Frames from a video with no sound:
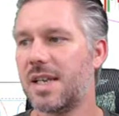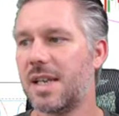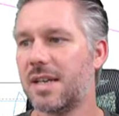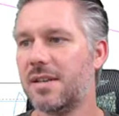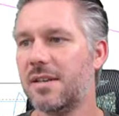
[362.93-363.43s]
it's
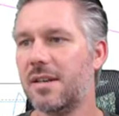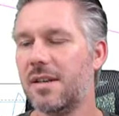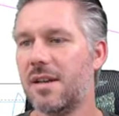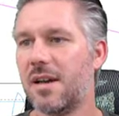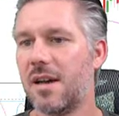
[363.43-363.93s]
in,
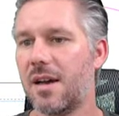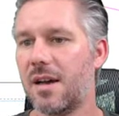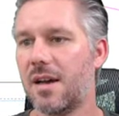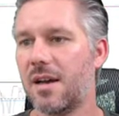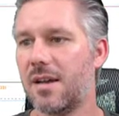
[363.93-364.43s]

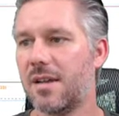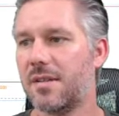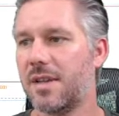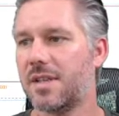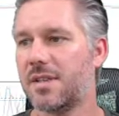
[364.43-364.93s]

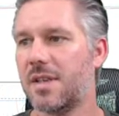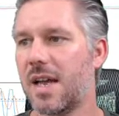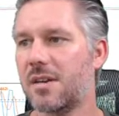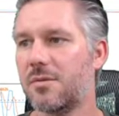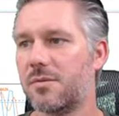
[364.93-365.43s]
this
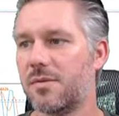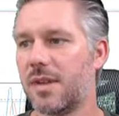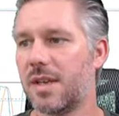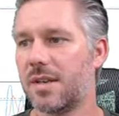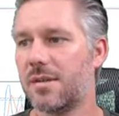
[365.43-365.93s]
channel
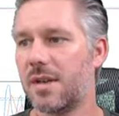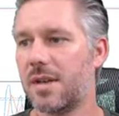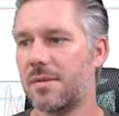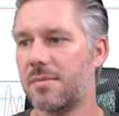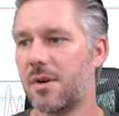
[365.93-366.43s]
that it
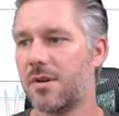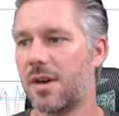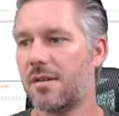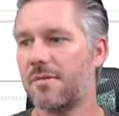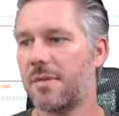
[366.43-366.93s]
broke
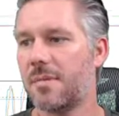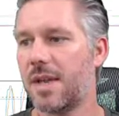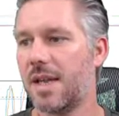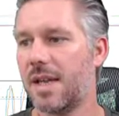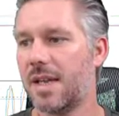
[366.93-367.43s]
up from
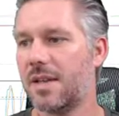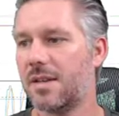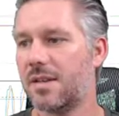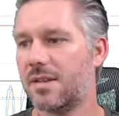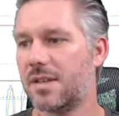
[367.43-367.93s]
here,
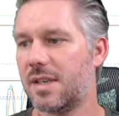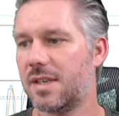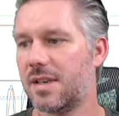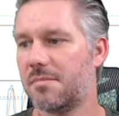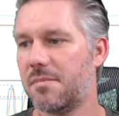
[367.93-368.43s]
you can see
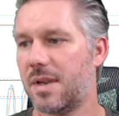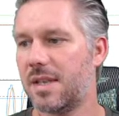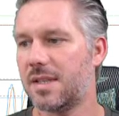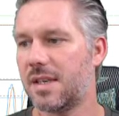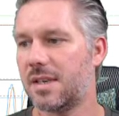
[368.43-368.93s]
it didn't
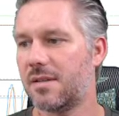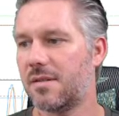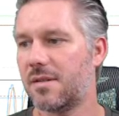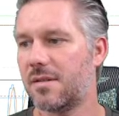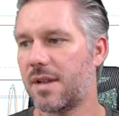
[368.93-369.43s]
meet it
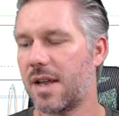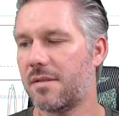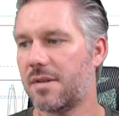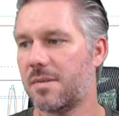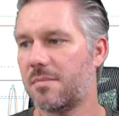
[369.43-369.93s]

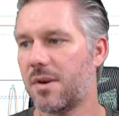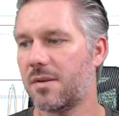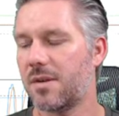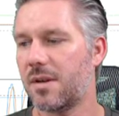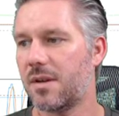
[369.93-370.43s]
there and then
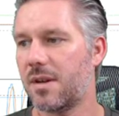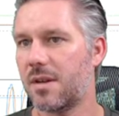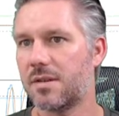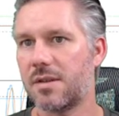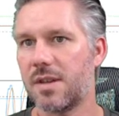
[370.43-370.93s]
broke
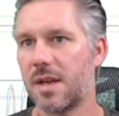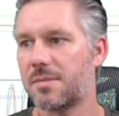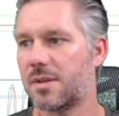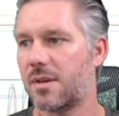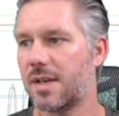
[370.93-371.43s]
to the
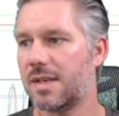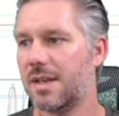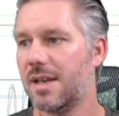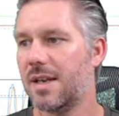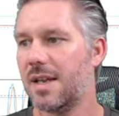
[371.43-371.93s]
upside.
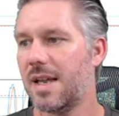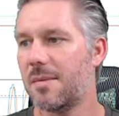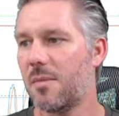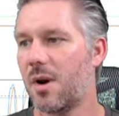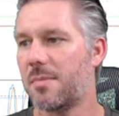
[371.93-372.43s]

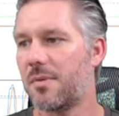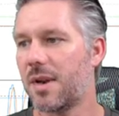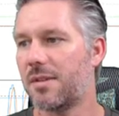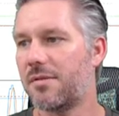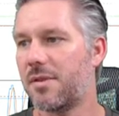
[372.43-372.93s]
It might
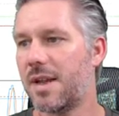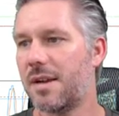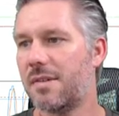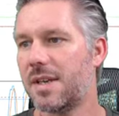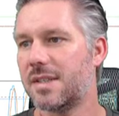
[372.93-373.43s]
break through
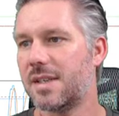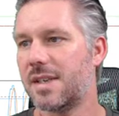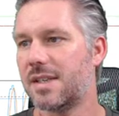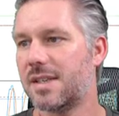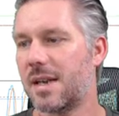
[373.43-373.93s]
here and into
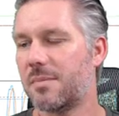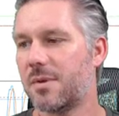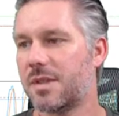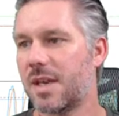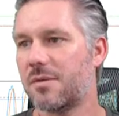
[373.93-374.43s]
this
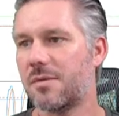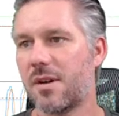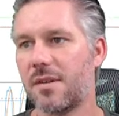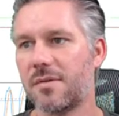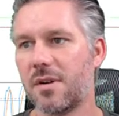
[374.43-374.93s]
separate channel that
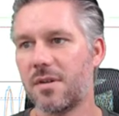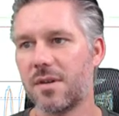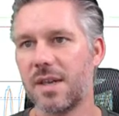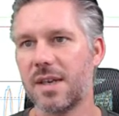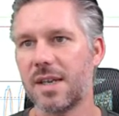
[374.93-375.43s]
I've got
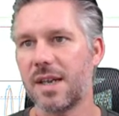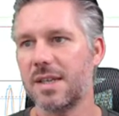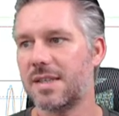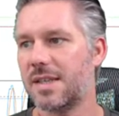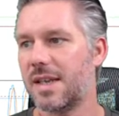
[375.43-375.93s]

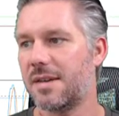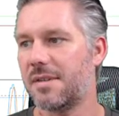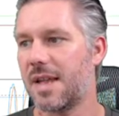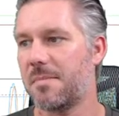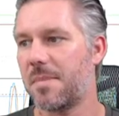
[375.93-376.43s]
indicated here
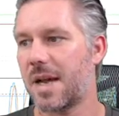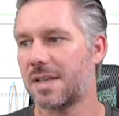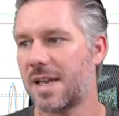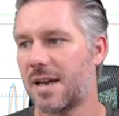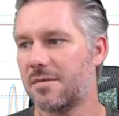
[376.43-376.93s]
and then
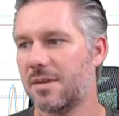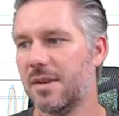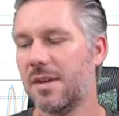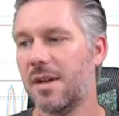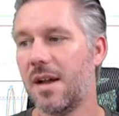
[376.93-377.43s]
back down.